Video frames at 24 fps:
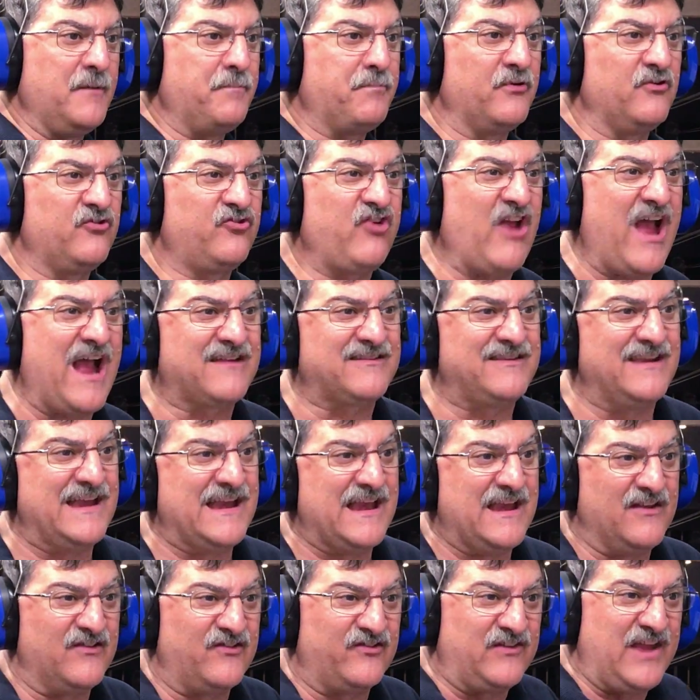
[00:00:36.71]
project in
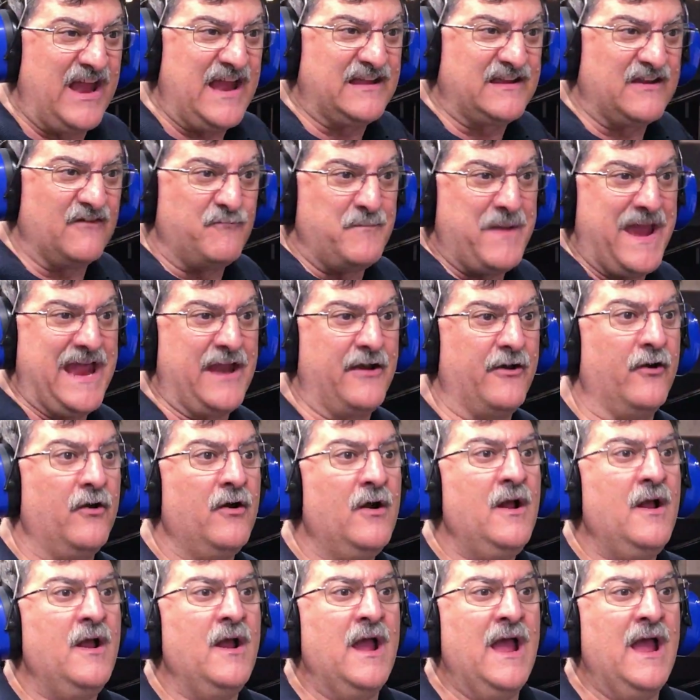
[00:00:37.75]
an instinctive manner